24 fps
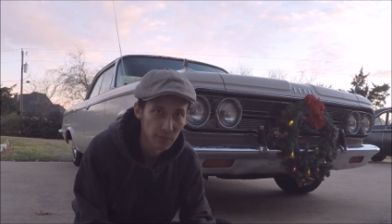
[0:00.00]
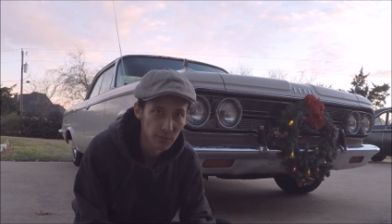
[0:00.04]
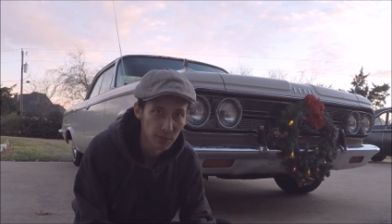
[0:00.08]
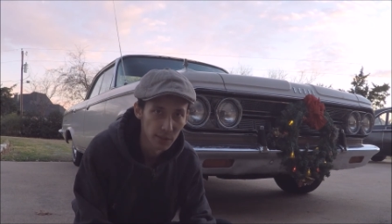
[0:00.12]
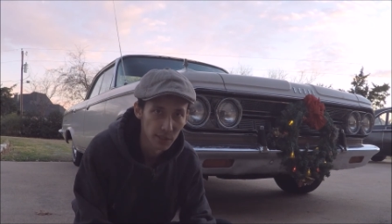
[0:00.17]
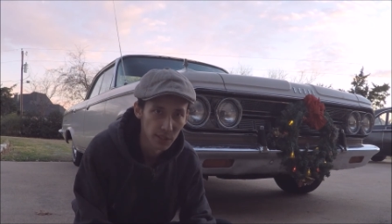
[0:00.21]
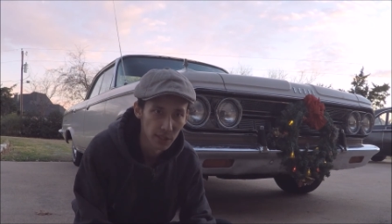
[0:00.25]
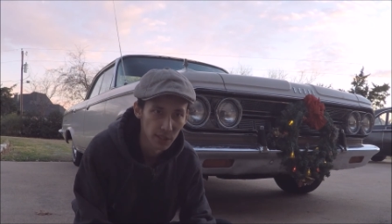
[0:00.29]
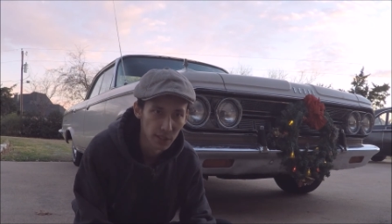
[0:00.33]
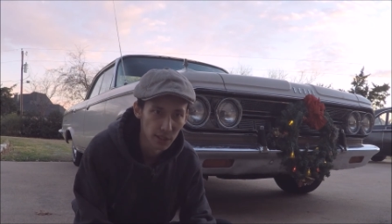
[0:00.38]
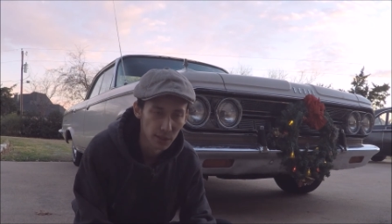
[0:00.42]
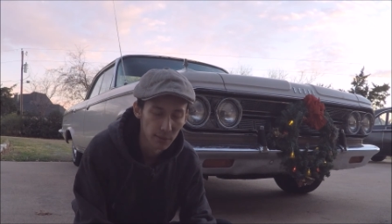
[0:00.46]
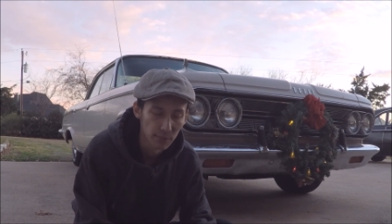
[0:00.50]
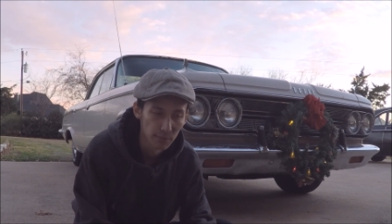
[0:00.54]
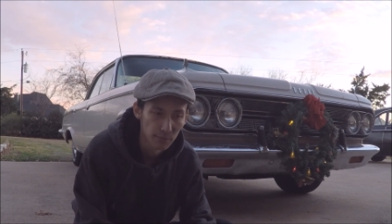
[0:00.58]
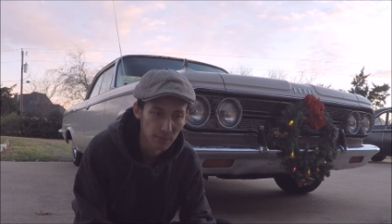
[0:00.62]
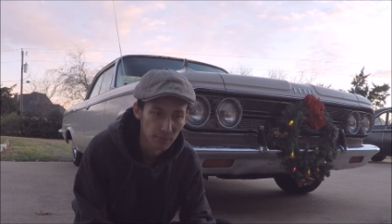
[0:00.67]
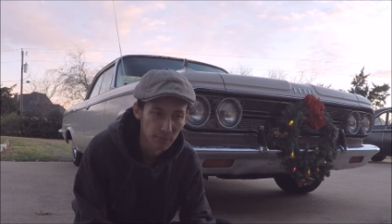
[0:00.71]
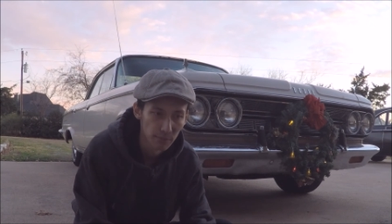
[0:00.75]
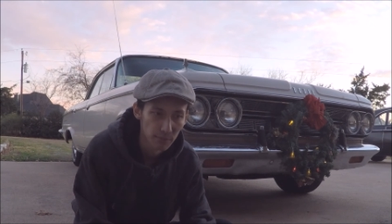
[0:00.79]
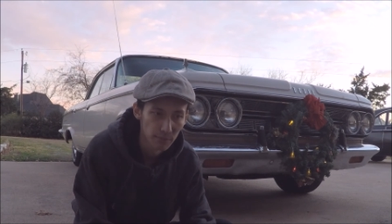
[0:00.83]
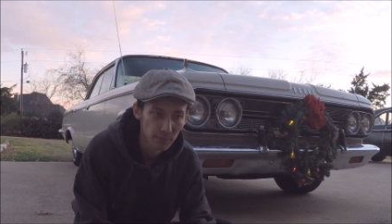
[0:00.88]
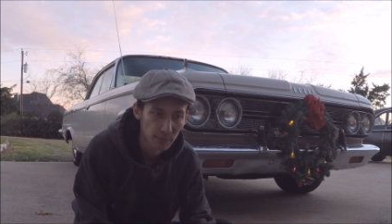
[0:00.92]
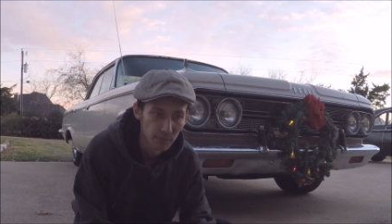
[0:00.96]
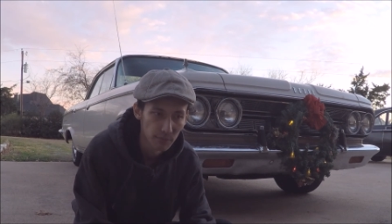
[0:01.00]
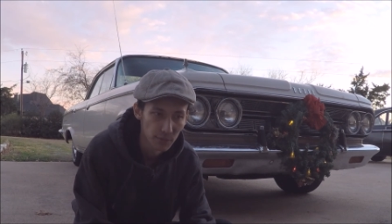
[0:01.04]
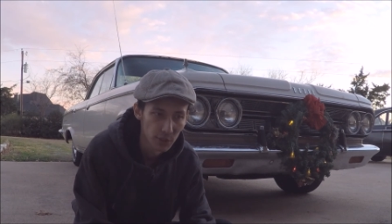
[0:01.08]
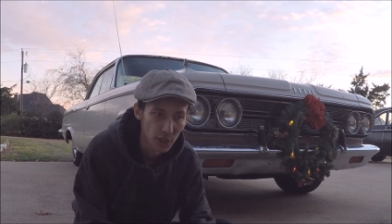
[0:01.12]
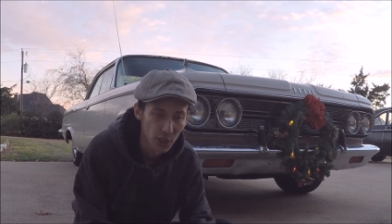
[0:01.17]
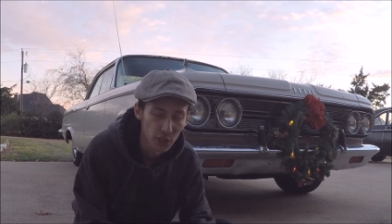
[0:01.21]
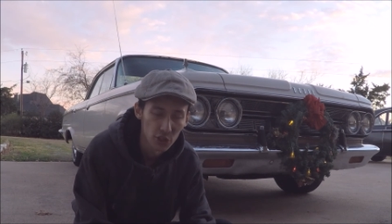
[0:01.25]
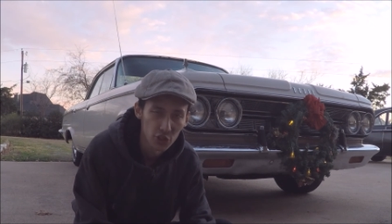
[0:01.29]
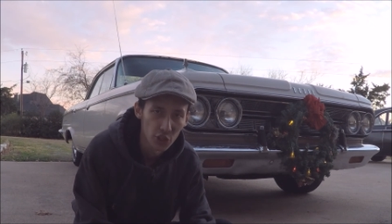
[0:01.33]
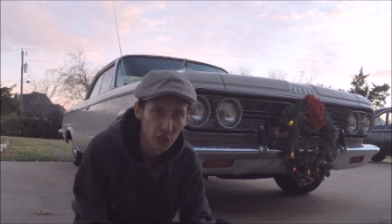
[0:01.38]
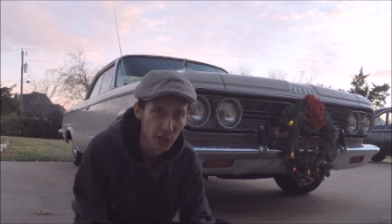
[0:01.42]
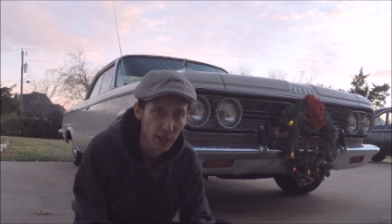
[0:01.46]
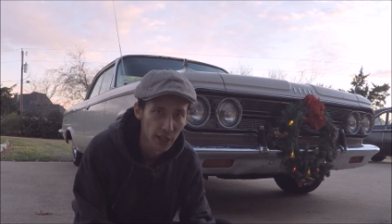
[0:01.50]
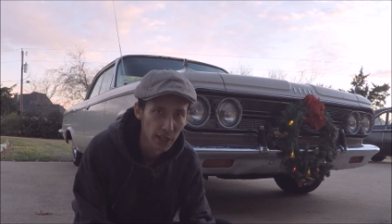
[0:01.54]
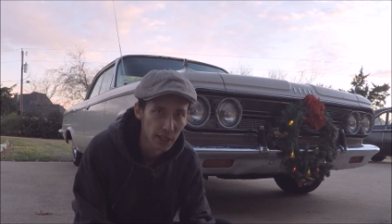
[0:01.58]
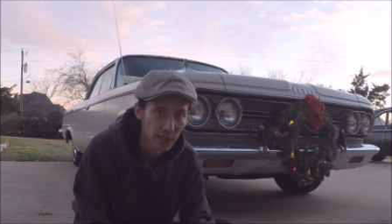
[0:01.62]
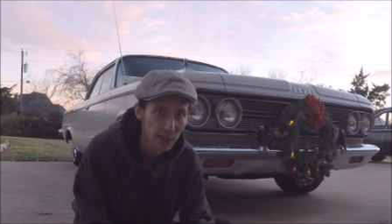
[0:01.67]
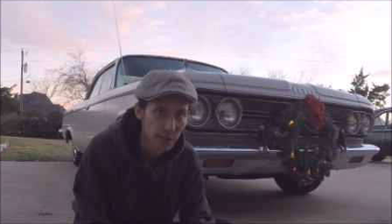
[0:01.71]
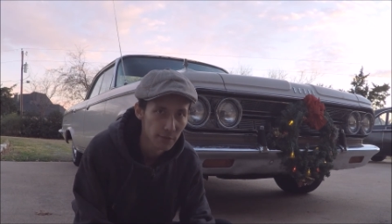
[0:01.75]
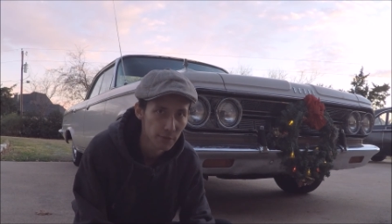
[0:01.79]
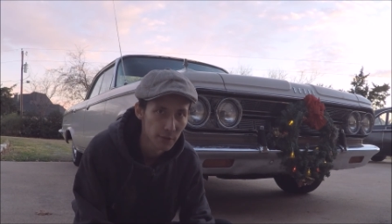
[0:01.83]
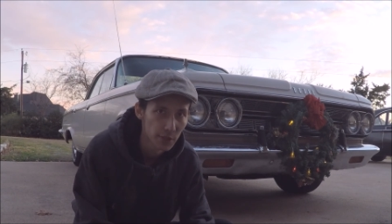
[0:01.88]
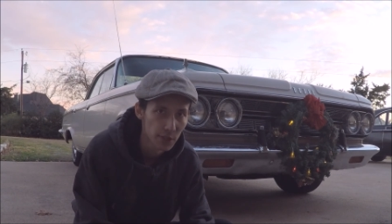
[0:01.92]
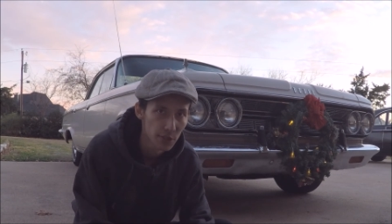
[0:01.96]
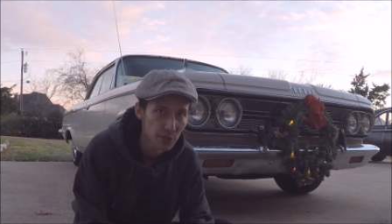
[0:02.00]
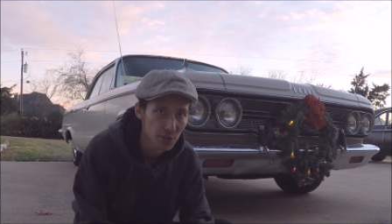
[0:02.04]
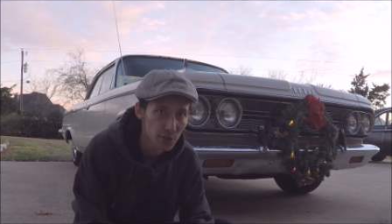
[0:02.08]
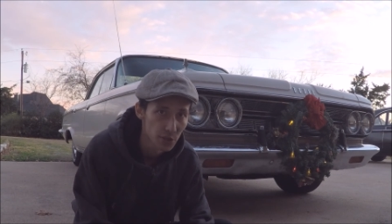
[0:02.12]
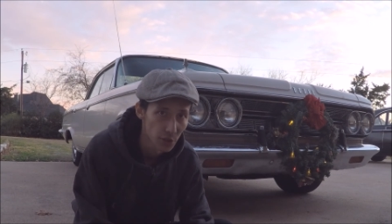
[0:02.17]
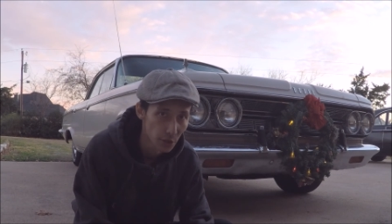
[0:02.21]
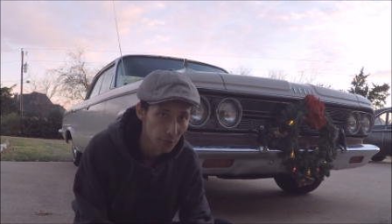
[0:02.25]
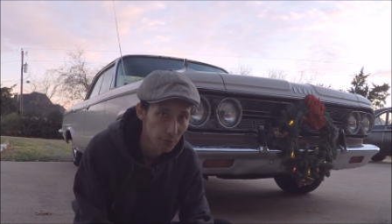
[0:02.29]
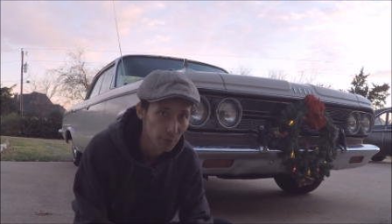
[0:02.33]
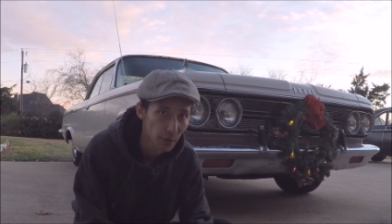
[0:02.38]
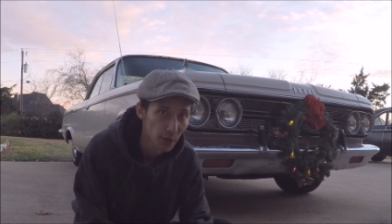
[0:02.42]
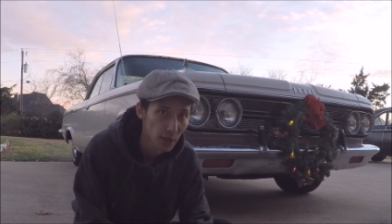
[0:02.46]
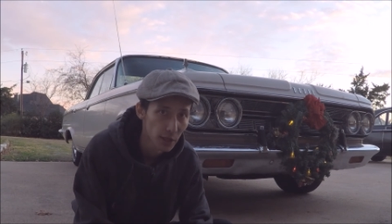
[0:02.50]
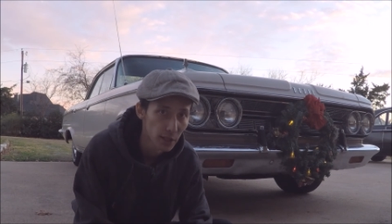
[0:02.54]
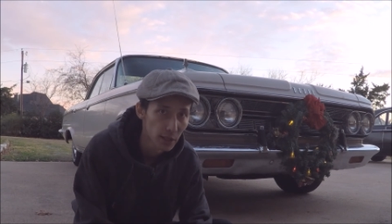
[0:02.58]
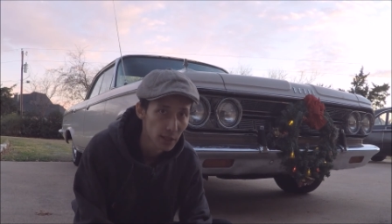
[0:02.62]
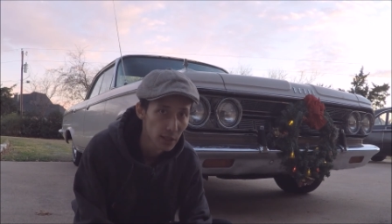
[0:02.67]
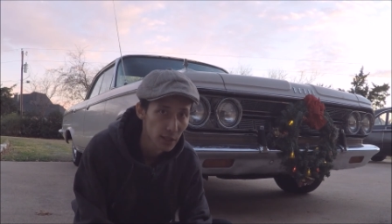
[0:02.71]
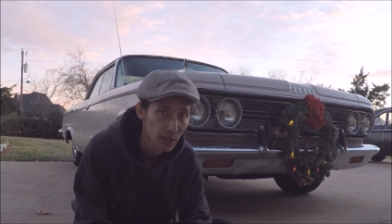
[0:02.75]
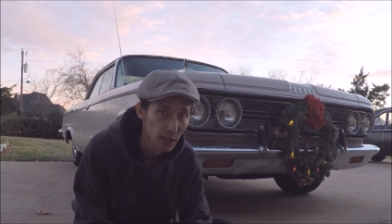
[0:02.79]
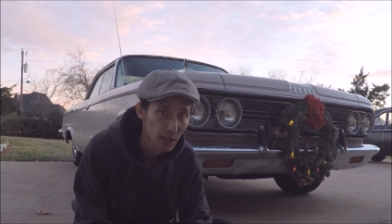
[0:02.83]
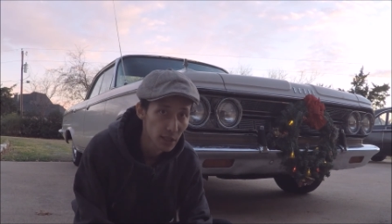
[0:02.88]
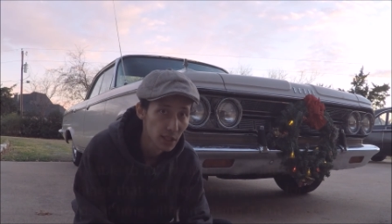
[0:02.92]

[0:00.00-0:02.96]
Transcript: the Dodger 80 videos so far.